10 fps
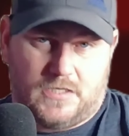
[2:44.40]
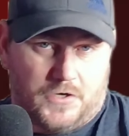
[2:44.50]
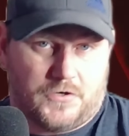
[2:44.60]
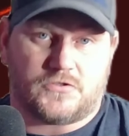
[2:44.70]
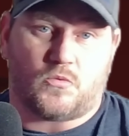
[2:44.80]
in the
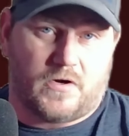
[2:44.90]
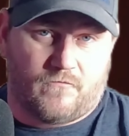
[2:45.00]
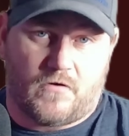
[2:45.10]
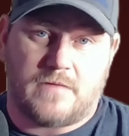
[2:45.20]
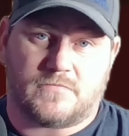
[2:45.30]
120
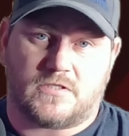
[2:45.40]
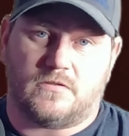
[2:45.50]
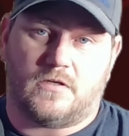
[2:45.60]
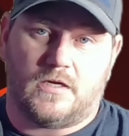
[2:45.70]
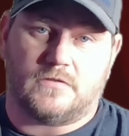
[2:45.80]
frames,
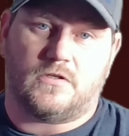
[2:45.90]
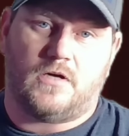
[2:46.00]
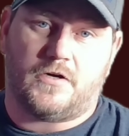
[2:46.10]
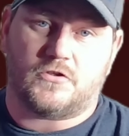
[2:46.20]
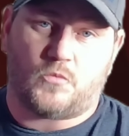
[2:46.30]
uh,
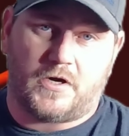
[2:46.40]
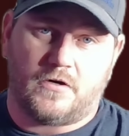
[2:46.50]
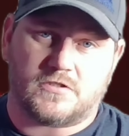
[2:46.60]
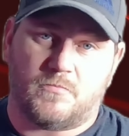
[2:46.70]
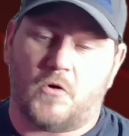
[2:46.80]
120
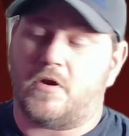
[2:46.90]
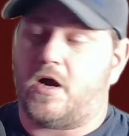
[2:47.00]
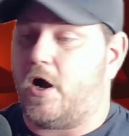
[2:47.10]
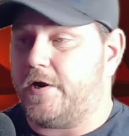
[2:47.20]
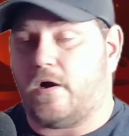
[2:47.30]
hertz mode
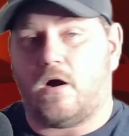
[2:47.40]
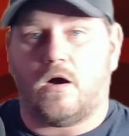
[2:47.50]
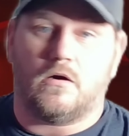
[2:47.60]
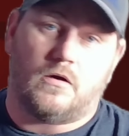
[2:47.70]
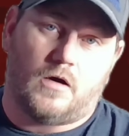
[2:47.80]
on
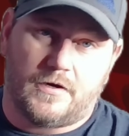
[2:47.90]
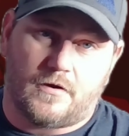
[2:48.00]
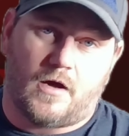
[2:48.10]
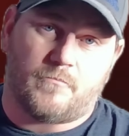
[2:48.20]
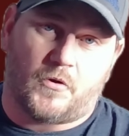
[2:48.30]
on
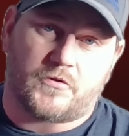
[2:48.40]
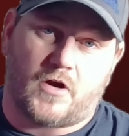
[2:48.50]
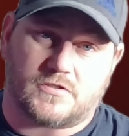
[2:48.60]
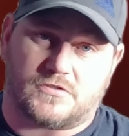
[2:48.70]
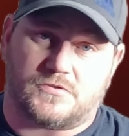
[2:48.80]
on both
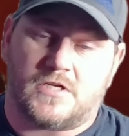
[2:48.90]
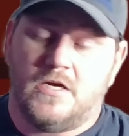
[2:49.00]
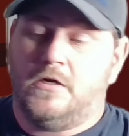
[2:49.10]
consoles.